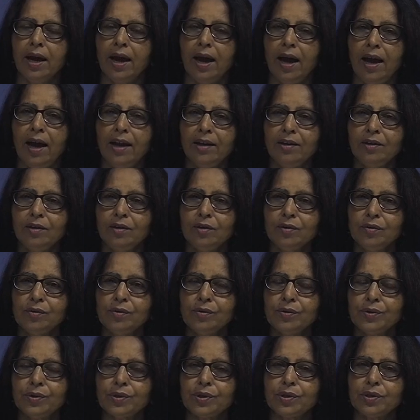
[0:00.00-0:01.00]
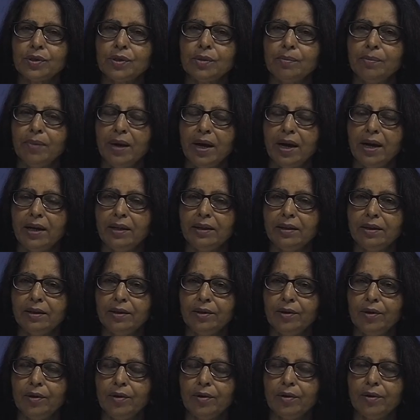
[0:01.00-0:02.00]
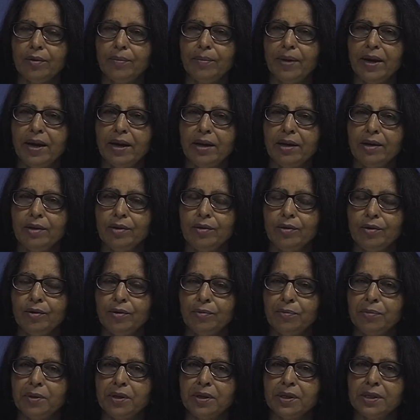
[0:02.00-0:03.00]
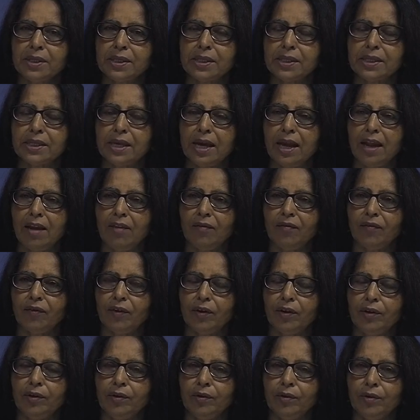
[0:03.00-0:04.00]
and used by the by a European self or